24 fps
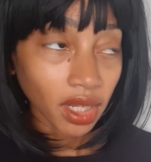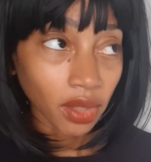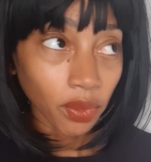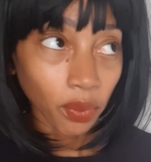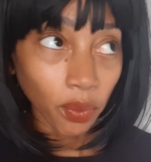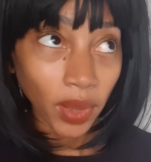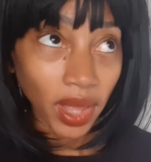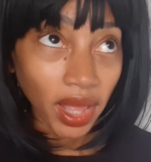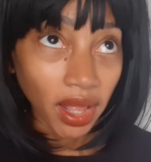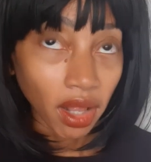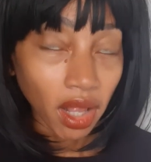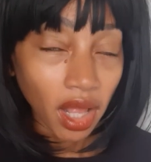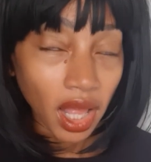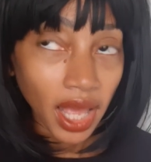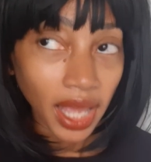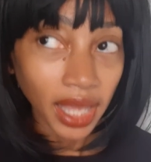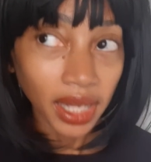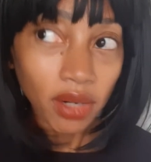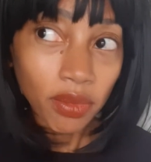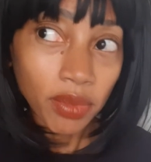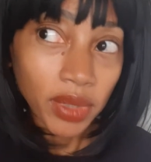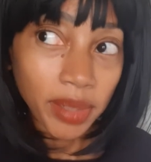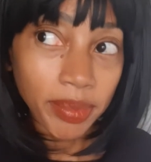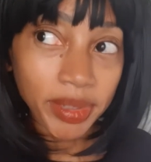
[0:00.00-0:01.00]
Well,
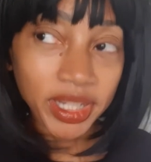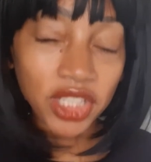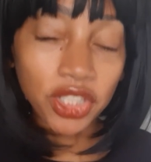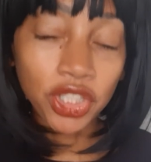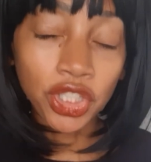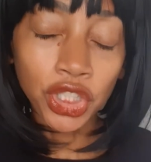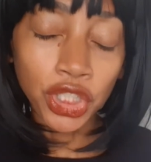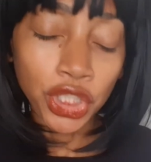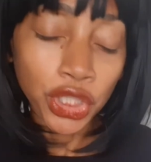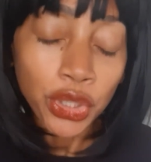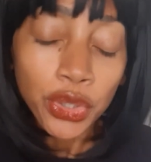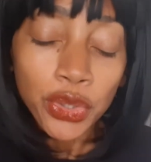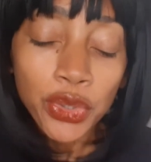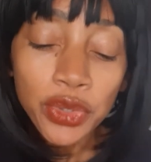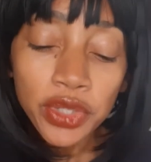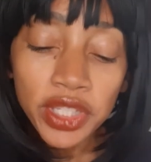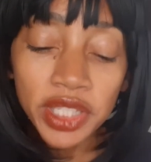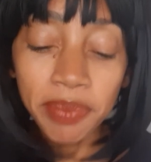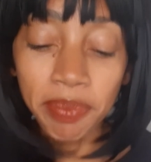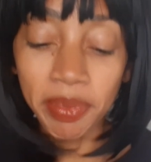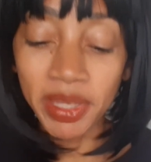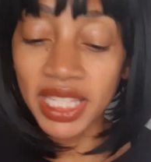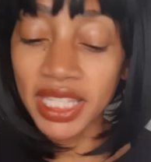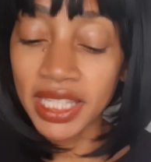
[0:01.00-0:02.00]
I don't want to be too
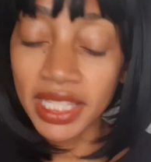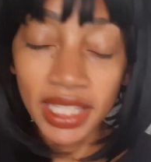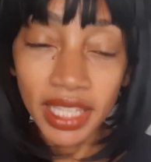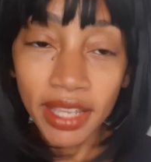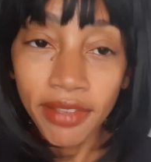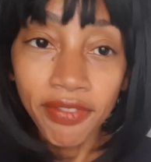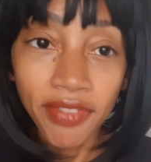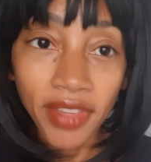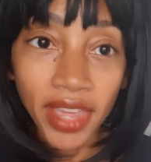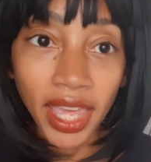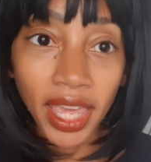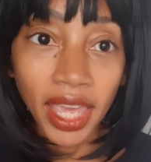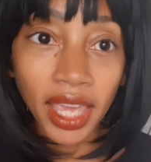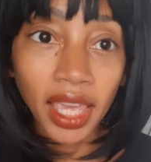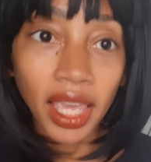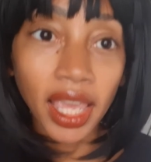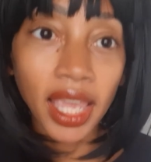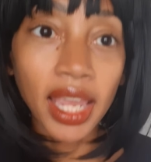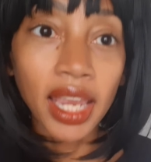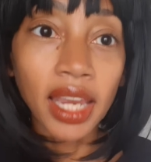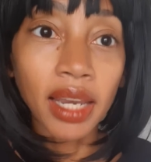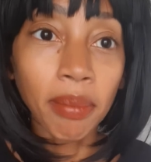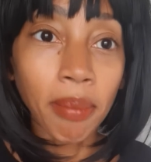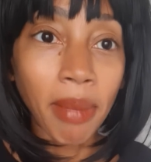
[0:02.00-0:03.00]

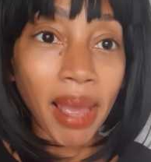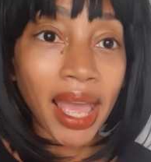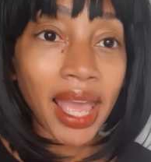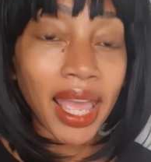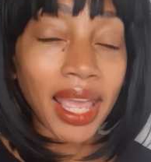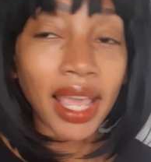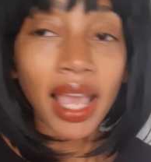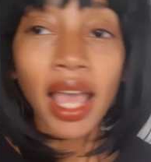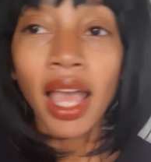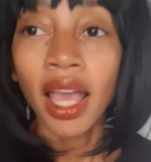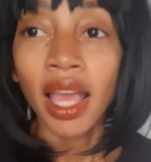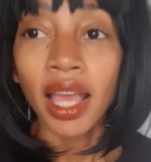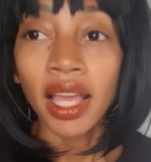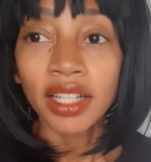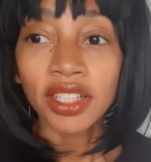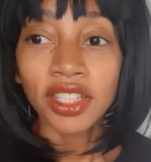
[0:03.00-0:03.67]
specific in my